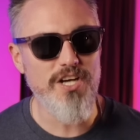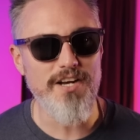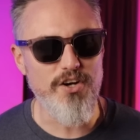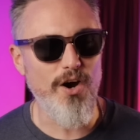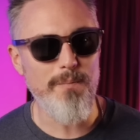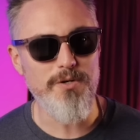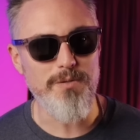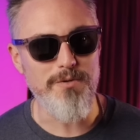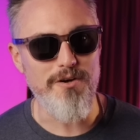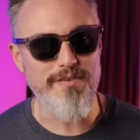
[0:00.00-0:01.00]
John
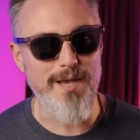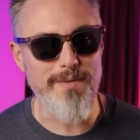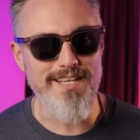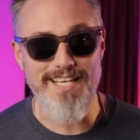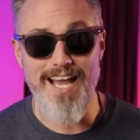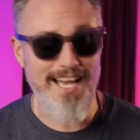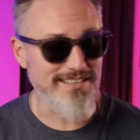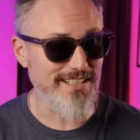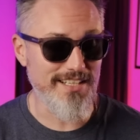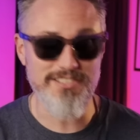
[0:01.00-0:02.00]
Carpenter movie. I mean, the guy
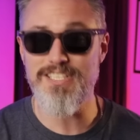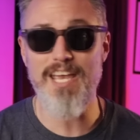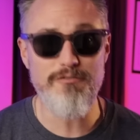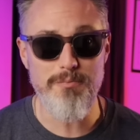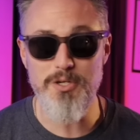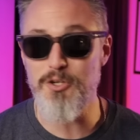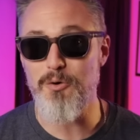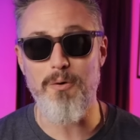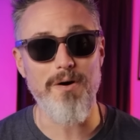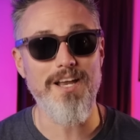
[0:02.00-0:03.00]
did Escape from New
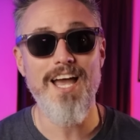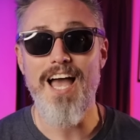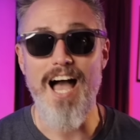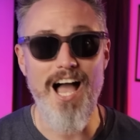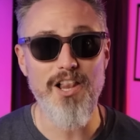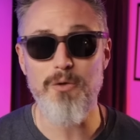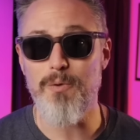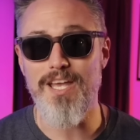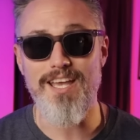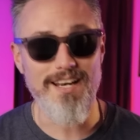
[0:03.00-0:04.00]
York,
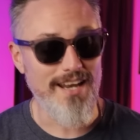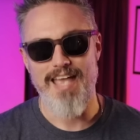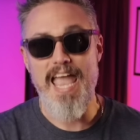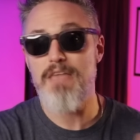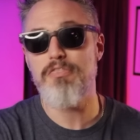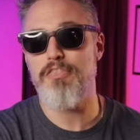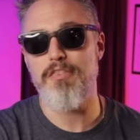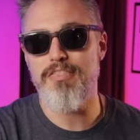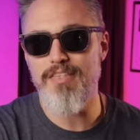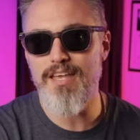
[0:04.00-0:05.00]
Halloween, and The
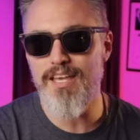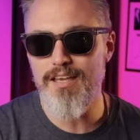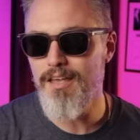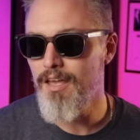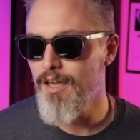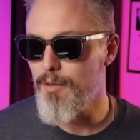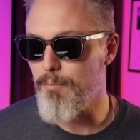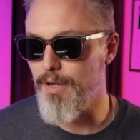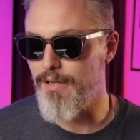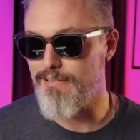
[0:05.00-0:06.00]
Thing,
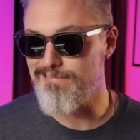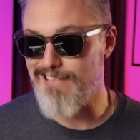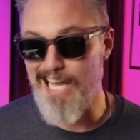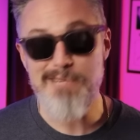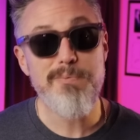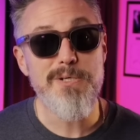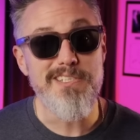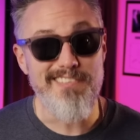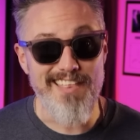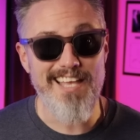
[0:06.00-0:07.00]
but I'd
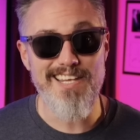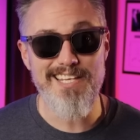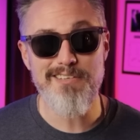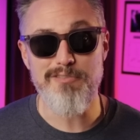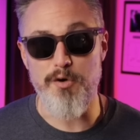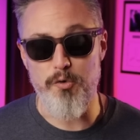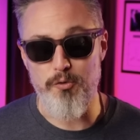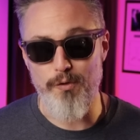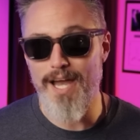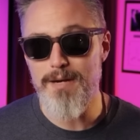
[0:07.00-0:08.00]
put They Live
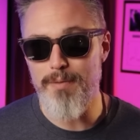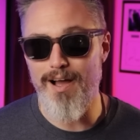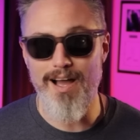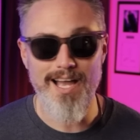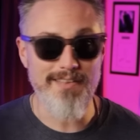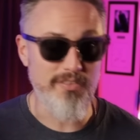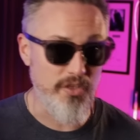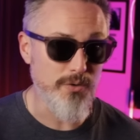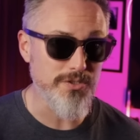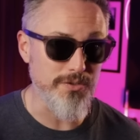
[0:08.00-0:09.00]
right behind
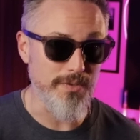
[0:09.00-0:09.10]
those